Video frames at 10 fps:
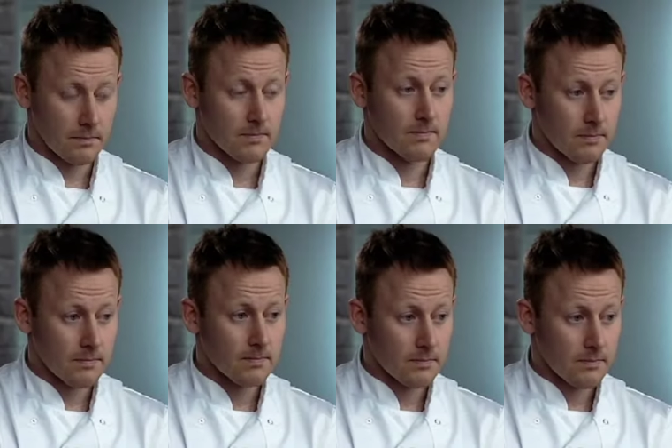thoroughly
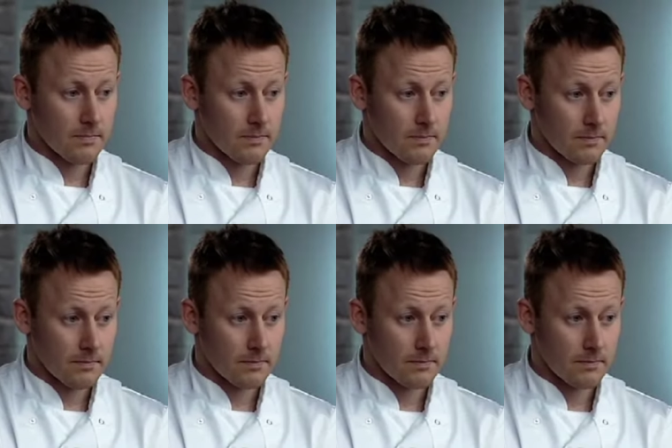came across.
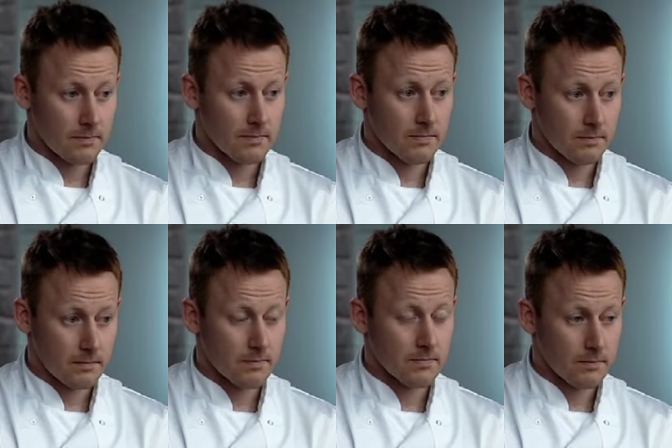An absolutely
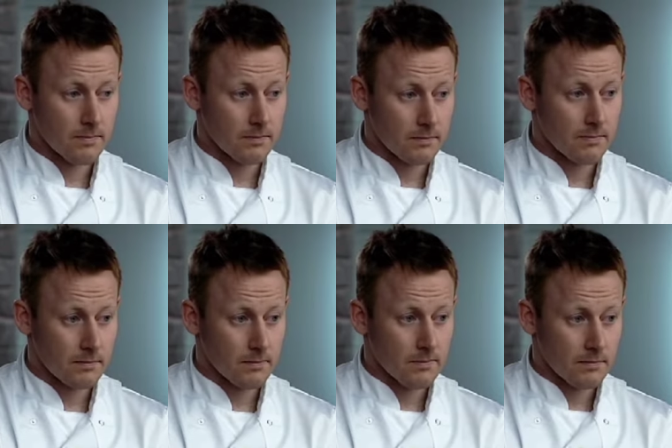excellent
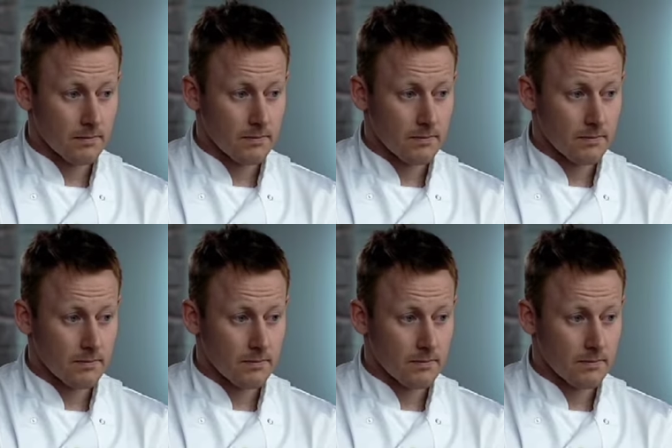experience. We look